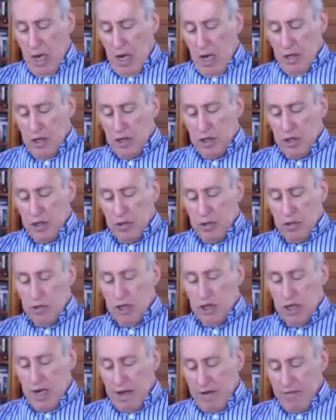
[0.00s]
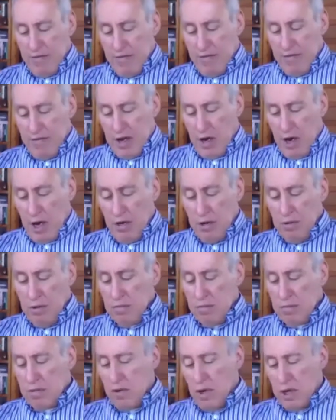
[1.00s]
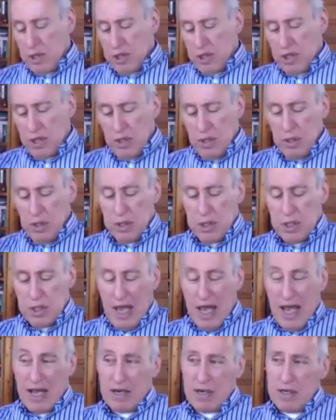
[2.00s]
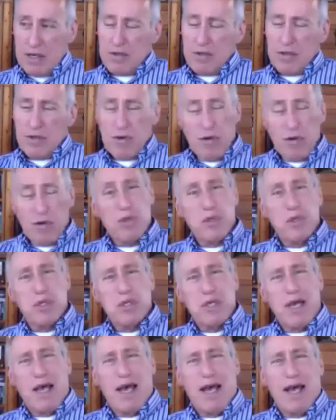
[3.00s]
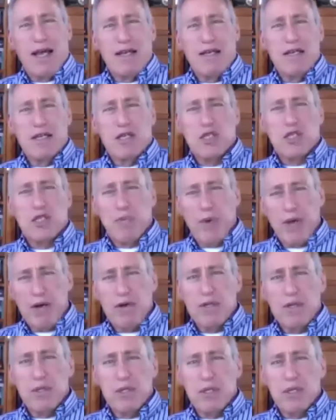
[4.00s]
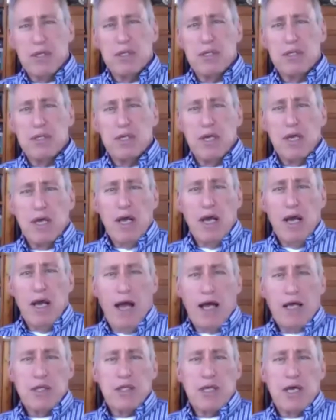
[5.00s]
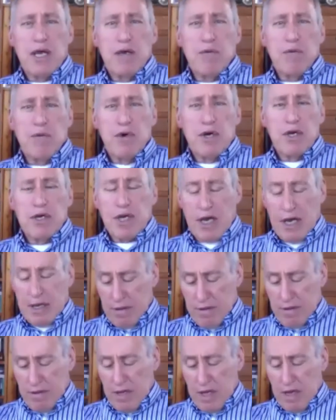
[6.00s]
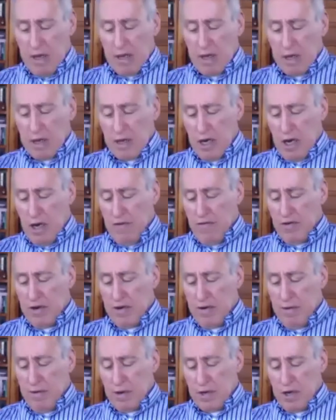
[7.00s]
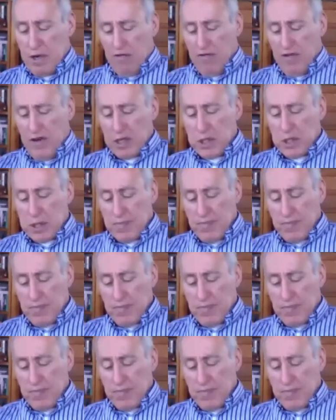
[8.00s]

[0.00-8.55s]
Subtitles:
to share their own questions and thoughts and experiences as they work at the COVID coalface.